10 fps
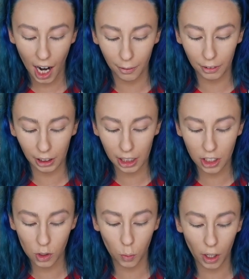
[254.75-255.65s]
I really
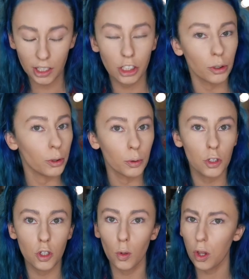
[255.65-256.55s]
just want to
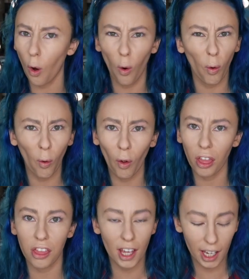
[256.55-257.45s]
do the whole
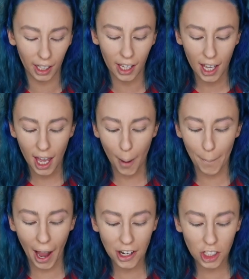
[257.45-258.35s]
thing. And
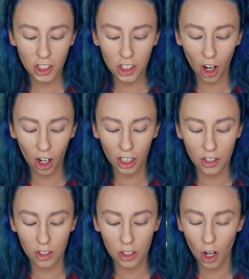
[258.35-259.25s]
Patrick Starr
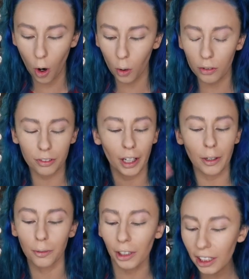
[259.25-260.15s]
is known for a
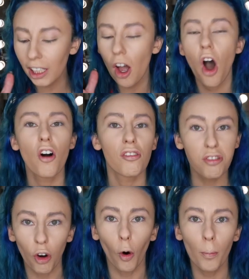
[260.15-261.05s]
really
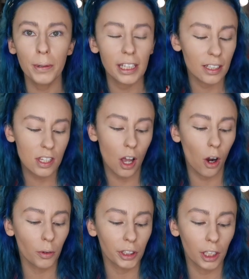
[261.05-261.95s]
full beat.
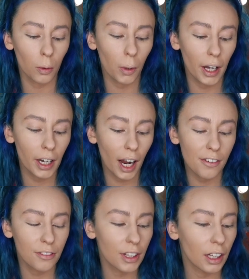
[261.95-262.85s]
So you know what? I
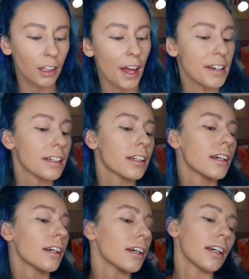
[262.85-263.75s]
feel like
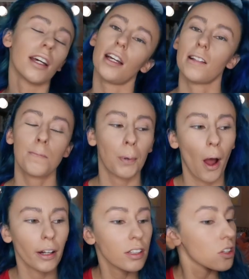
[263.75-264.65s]
his
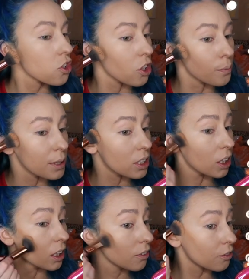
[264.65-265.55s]
products should be
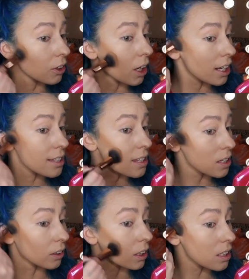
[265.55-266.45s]
good for a
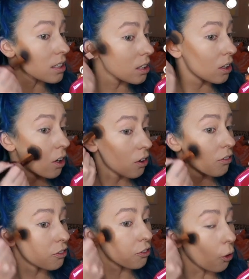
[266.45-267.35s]
serious
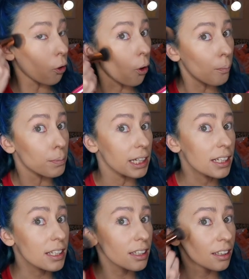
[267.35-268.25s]
full
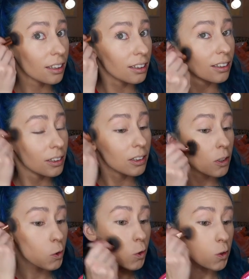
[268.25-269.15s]
beat.
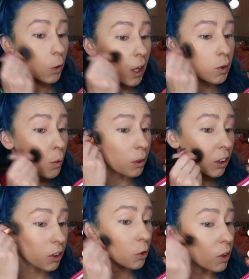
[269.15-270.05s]
So that's what we're
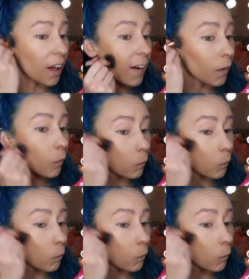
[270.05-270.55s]
gonna do today.